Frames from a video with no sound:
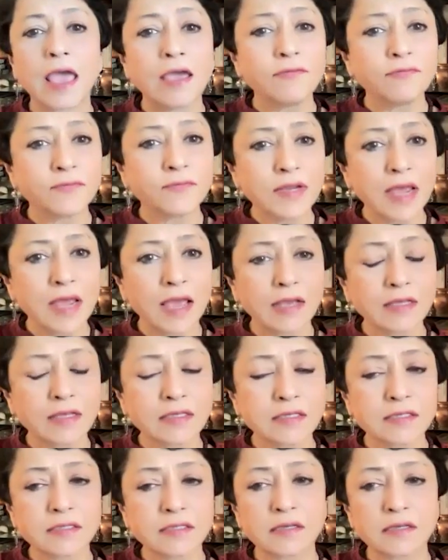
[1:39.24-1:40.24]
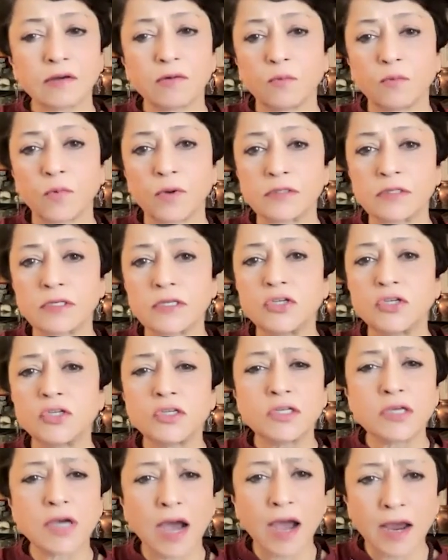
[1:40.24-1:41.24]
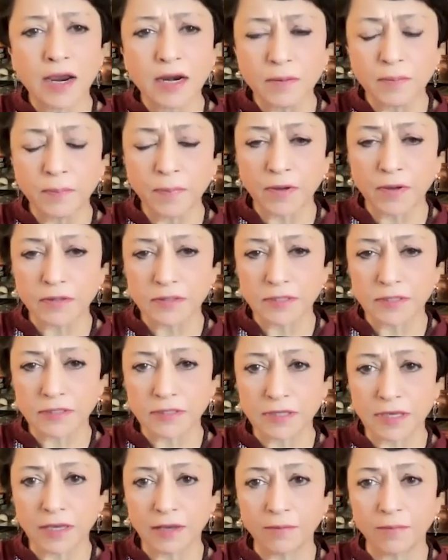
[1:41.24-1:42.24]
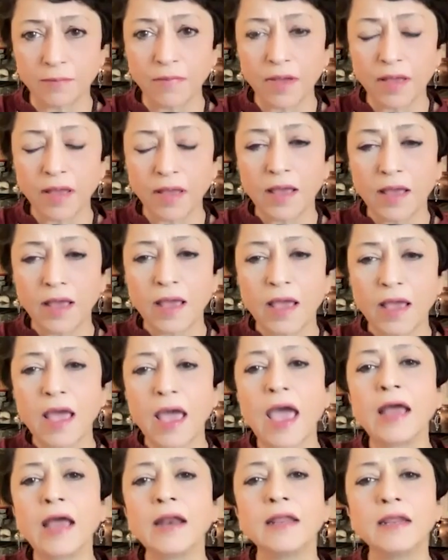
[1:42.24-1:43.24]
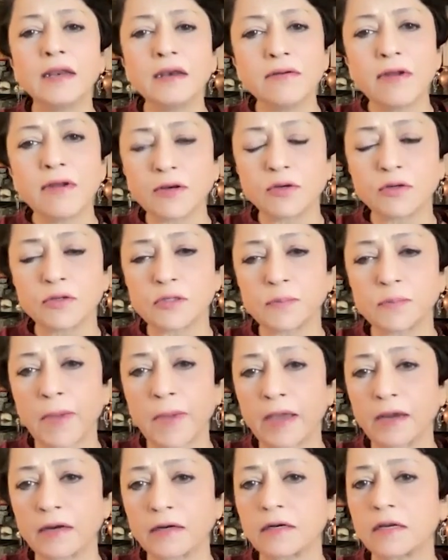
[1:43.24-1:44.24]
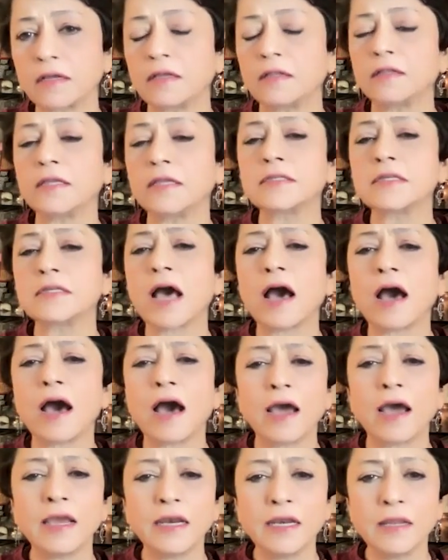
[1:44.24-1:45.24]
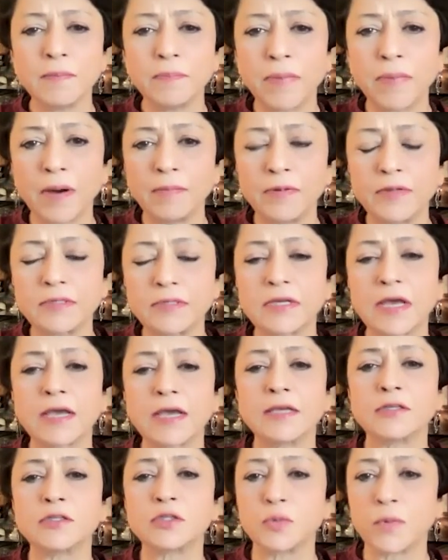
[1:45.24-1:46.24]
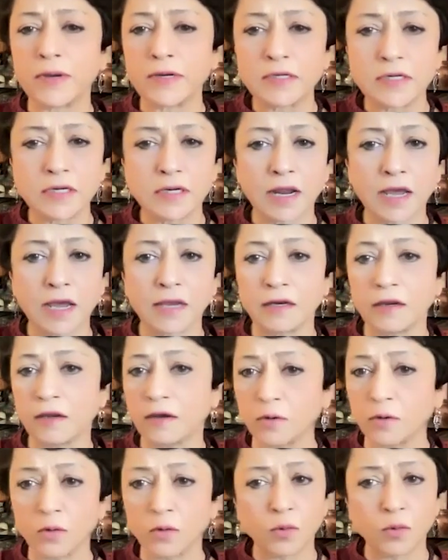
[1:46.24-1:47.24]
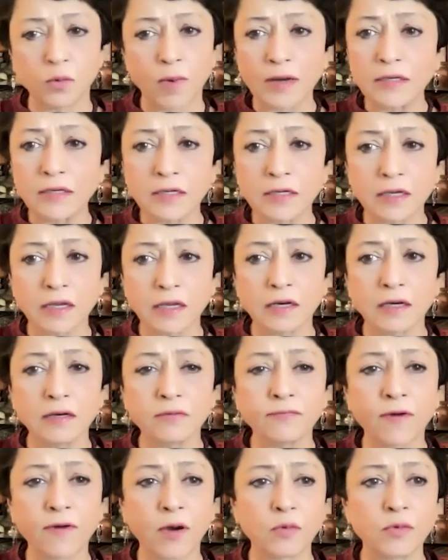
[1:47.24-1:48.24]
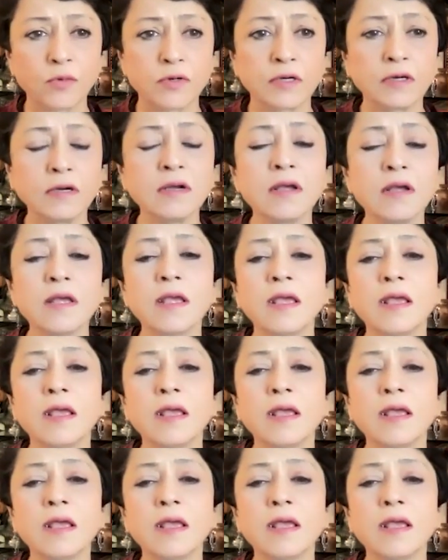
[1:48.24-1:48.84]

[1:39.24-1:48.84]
FTX was a giant Ponzi scheme. And in retrospect, this highly publicized 29-year-old wunderkind founder